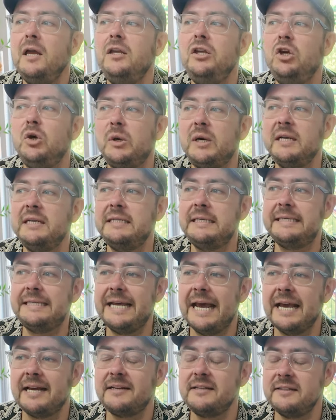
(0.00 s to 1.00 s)
You can
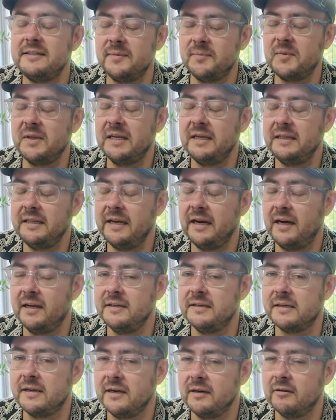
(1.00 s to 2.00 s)
detect something in the
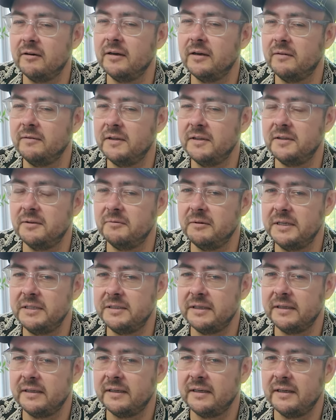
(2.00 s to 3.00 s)
undercurrent of the
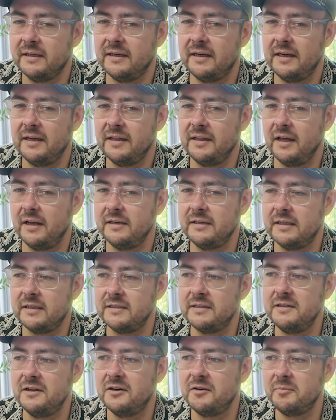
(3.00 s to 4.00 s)
derision uh, that
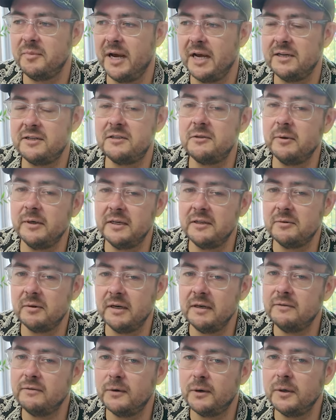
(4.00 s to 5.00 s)
does not match
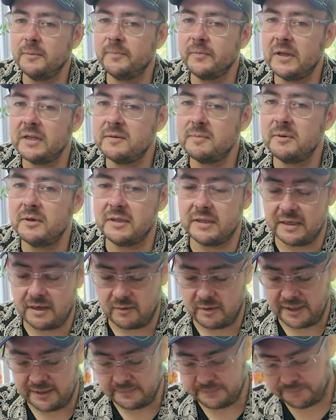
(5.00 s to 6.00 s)
2024. Let's put it
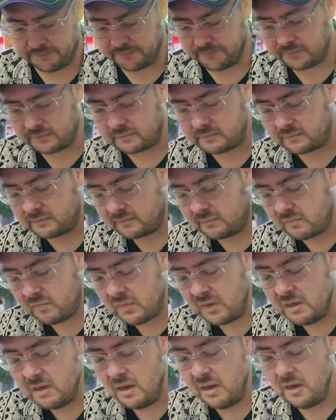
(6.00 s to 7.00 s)
that way.
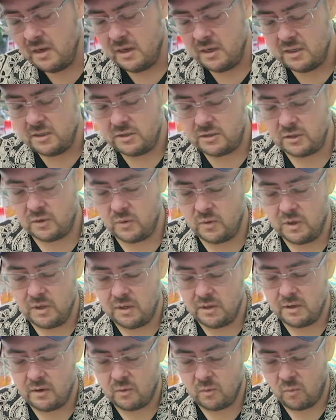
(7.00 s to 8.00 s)
So
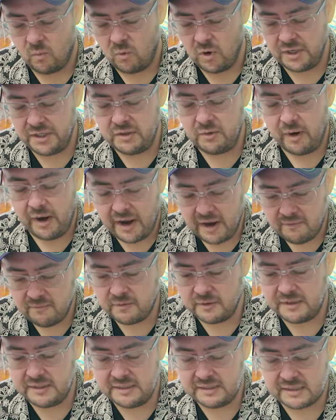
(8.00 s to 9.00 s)
what you have
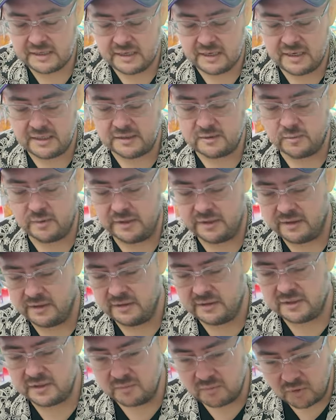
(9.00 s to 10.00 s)
with these cards with
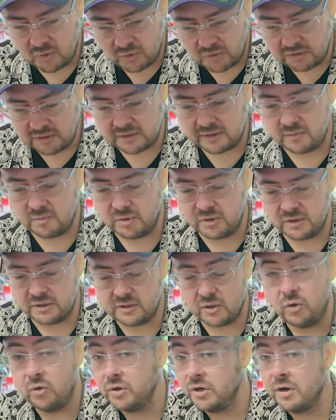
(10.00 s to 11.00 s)
small little
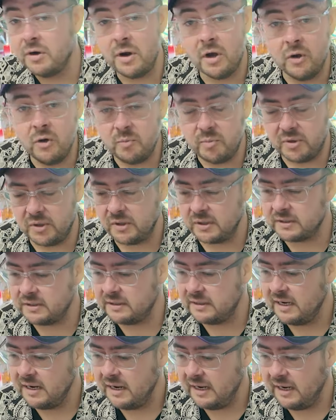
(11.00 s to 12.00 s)
books or no
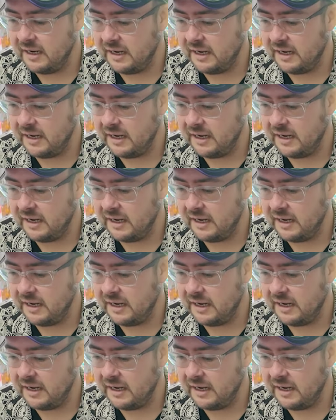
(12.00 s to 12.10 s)
books